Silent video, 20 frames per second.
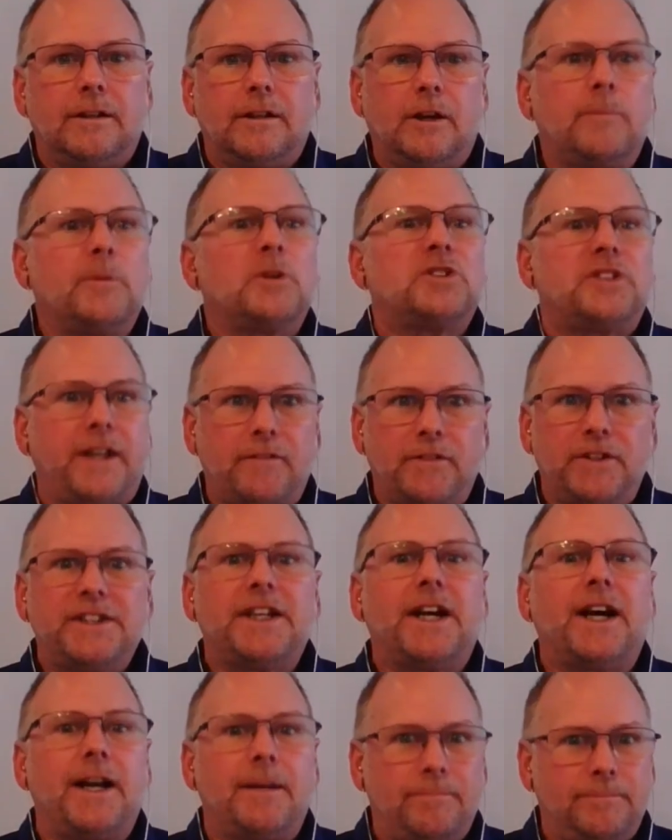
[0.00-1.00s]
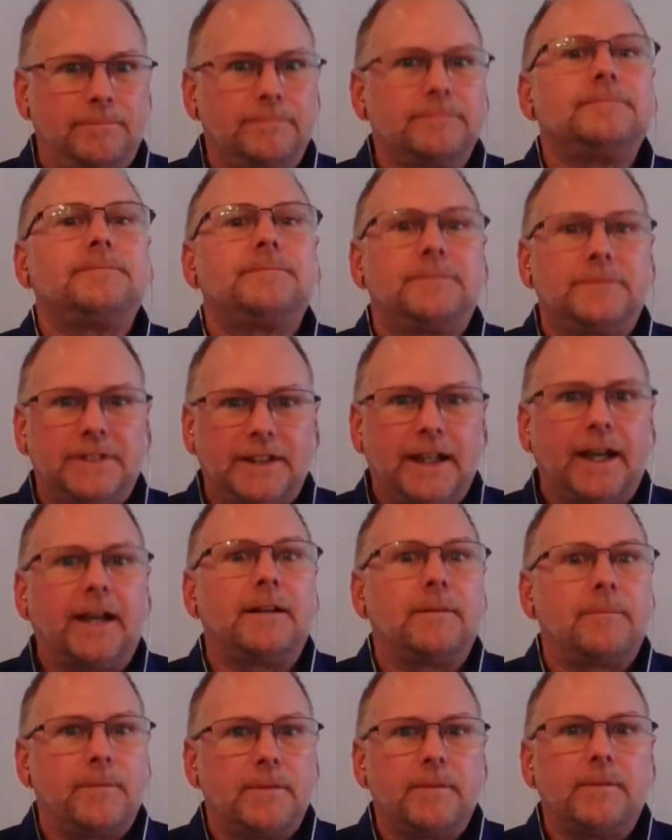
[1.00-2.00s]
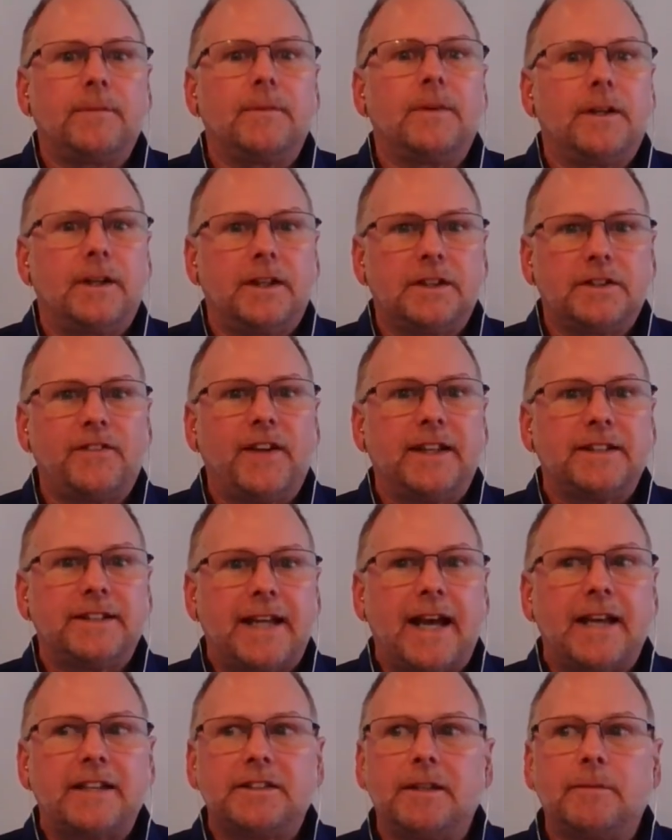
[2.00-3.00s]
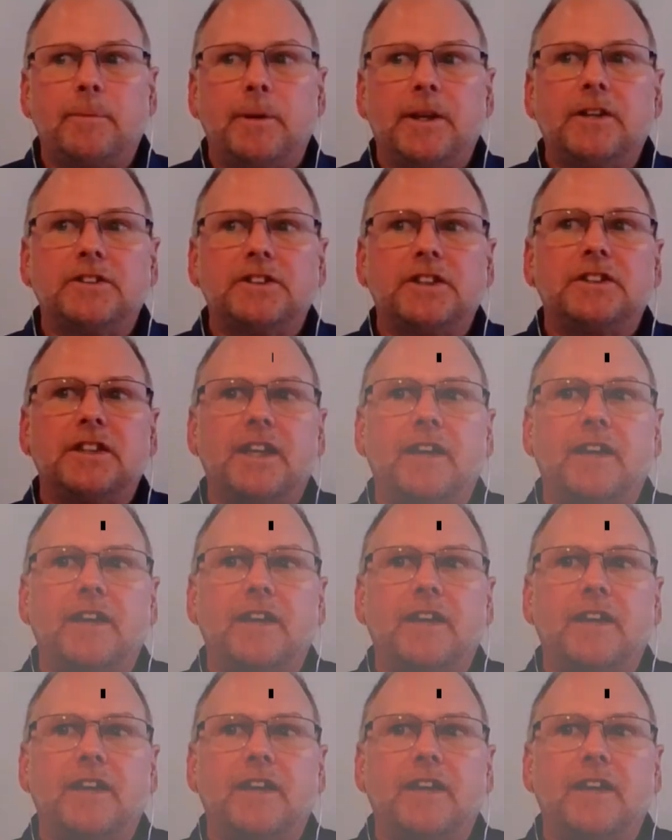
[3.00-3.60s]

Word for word: Almost every time. Yeah. It's fantastic because it's